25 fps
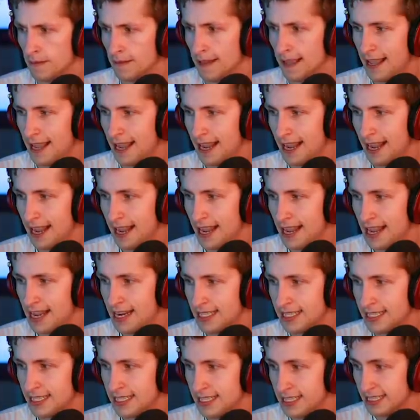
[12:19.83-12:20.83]

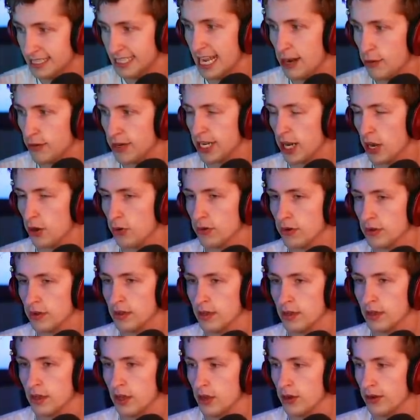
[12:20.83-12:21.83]
And there we go.
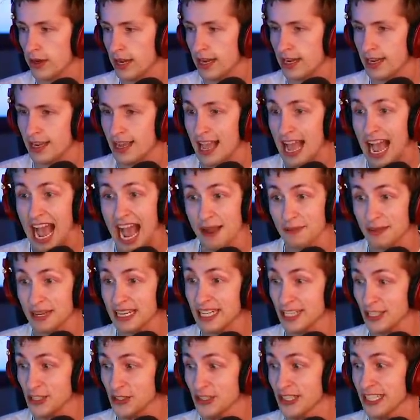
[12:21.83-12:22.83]
Okay, I'm
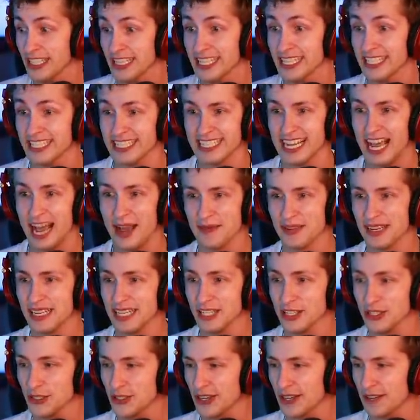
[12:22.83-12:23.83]
getting good at this. I'm
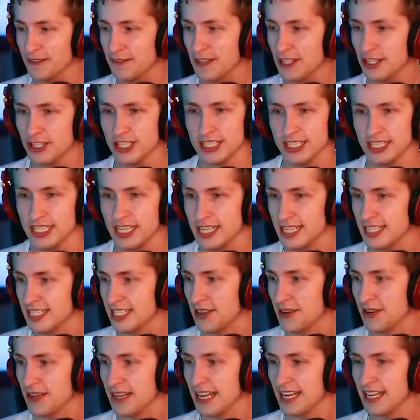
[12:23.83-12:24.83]
getting good at fishing, guys.
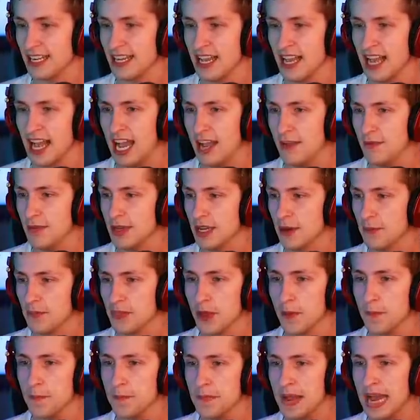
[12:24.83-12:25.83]
Okay, I become
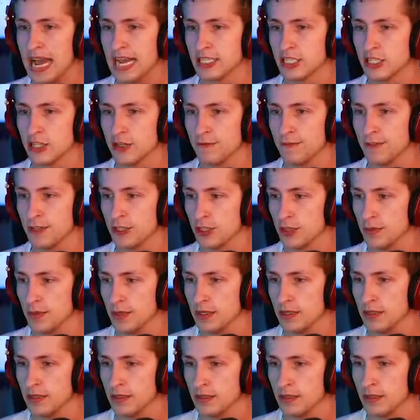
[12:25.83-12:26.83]
the master
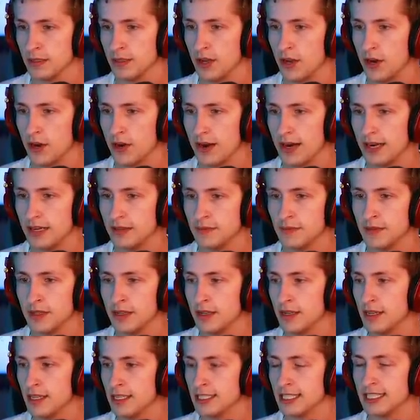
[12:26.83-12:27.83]
fisherman. All right,
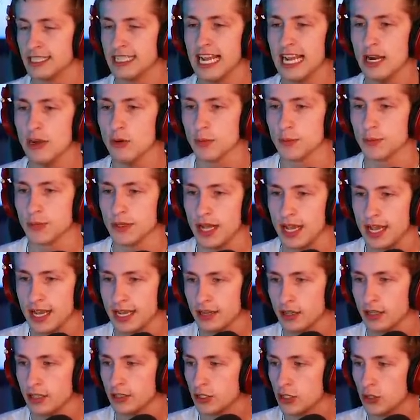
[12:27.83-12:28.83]
today we're
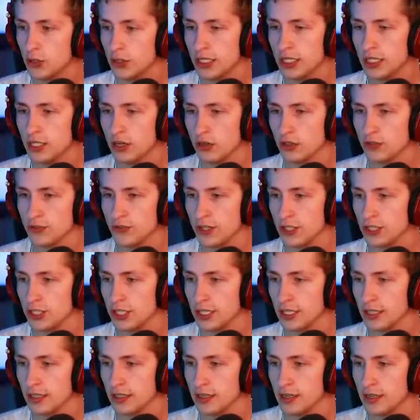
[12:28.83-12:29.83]
playing Tewtiy Goes
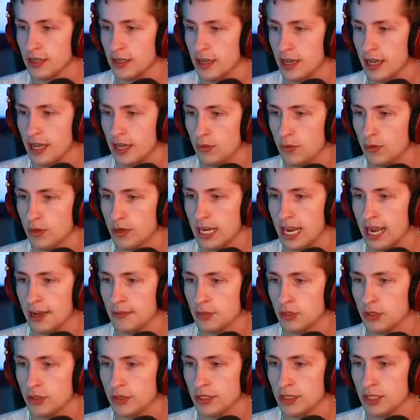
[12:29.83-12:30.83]
Fishing, and we're
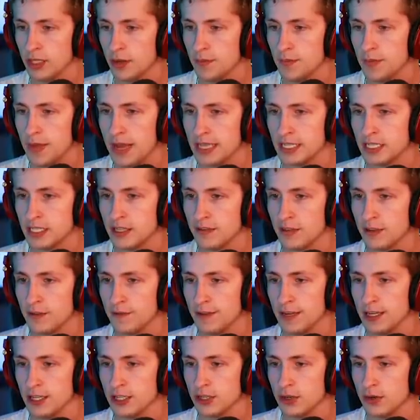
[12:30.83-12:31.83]
capturing the best of the
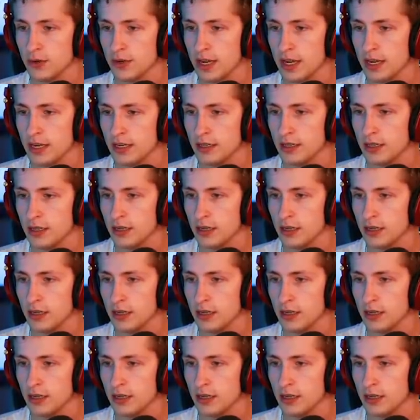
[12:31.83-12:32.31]
fish, okay?